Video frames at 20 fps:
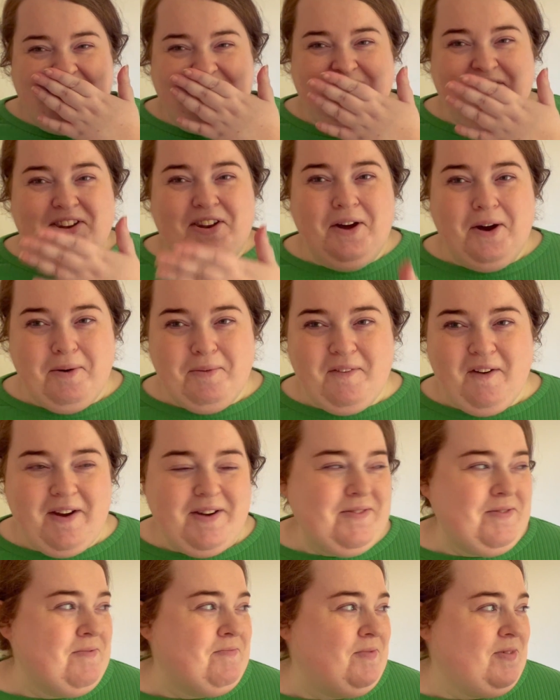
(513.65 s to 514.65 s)
not
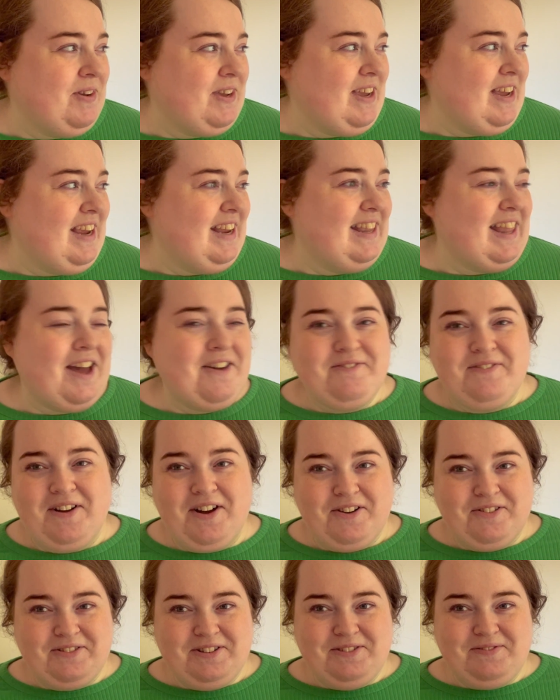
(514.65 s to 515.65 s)
very booking that
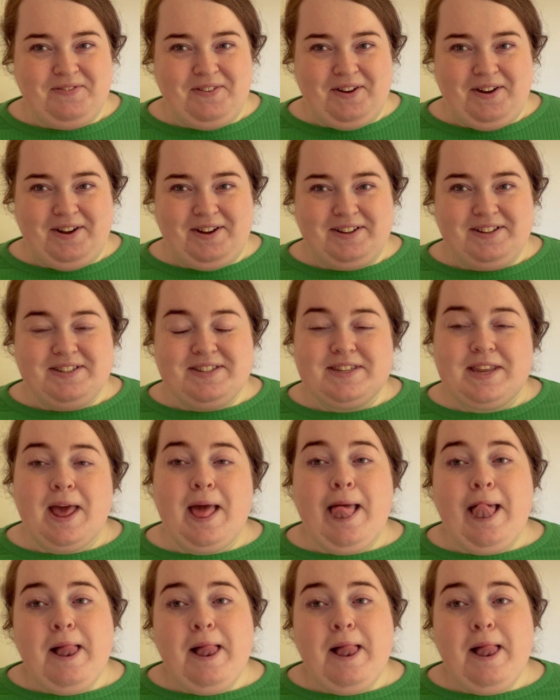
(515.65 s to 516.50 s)
far in advance.